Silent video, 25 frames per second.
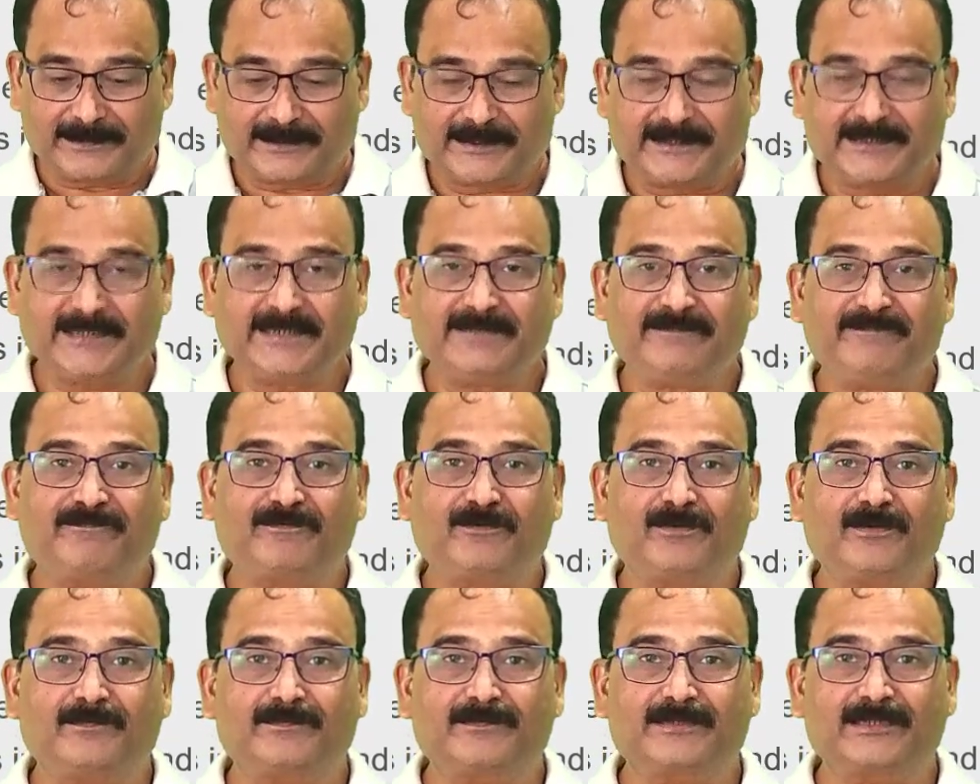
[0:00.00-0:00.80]
T
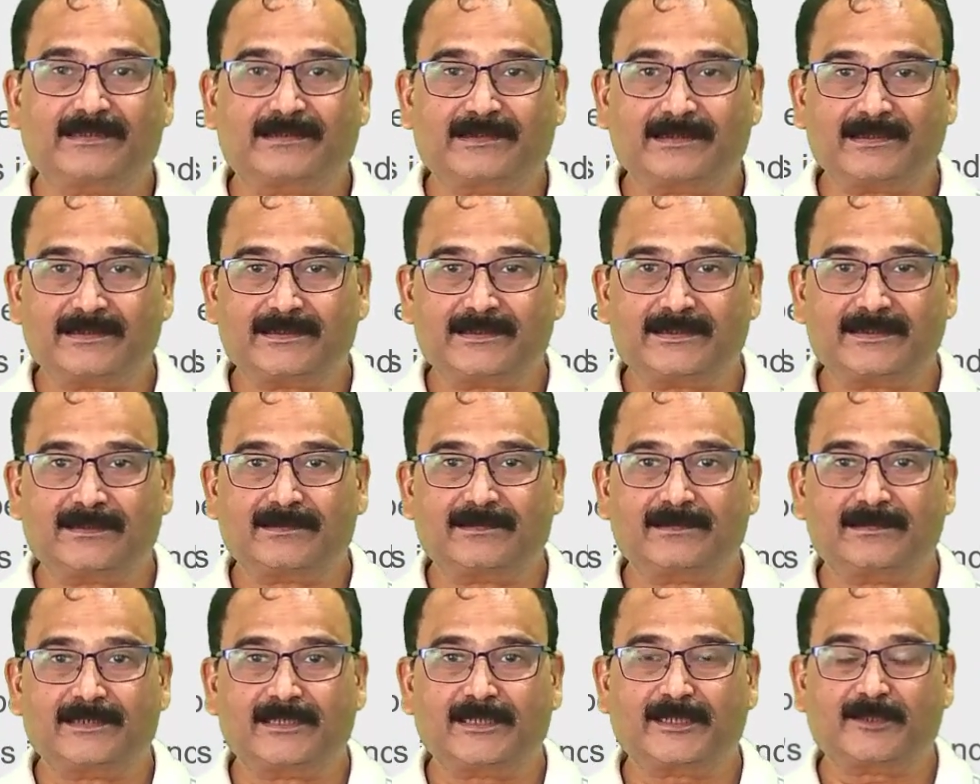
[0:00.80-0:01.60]
from the
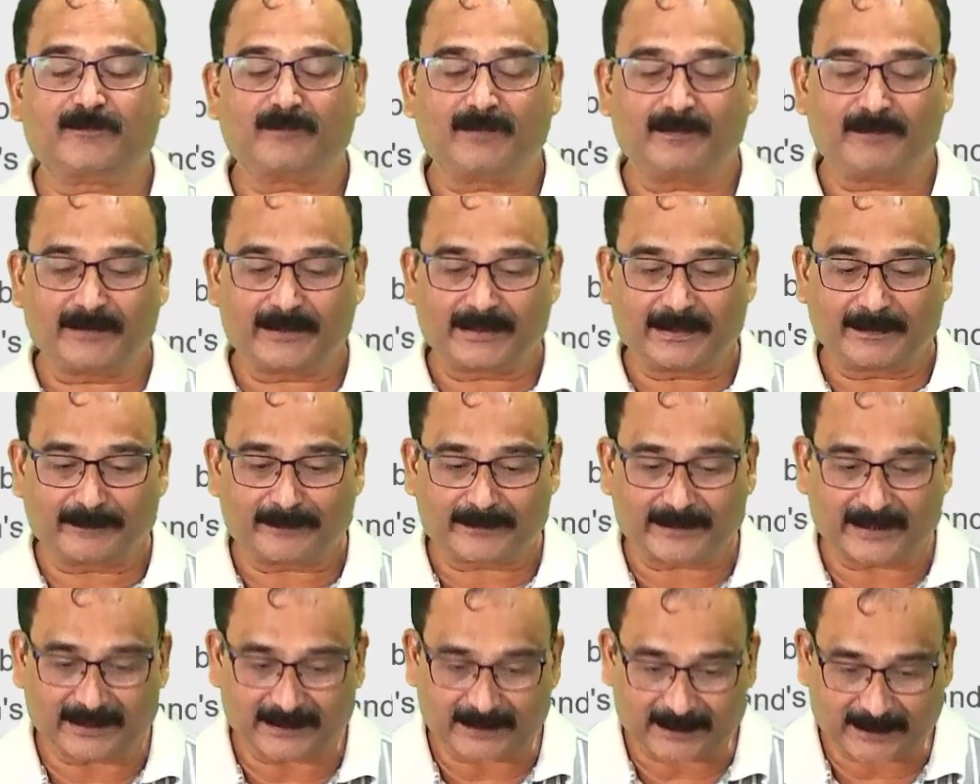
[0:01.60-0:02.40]
trust, it will become
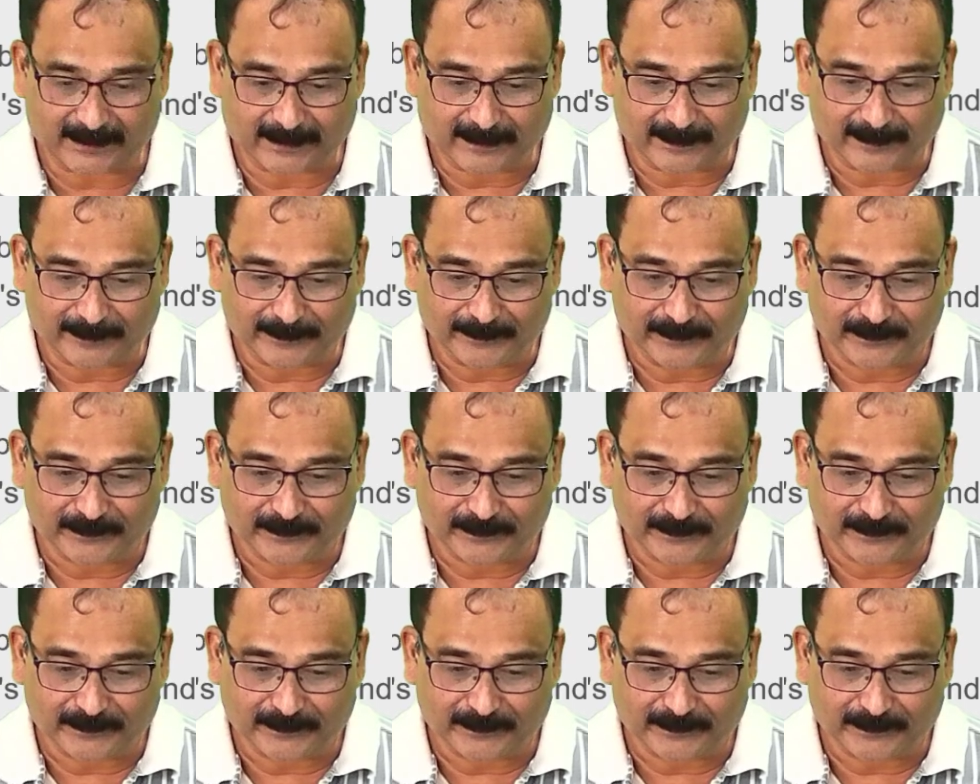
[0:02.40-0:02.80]
rust.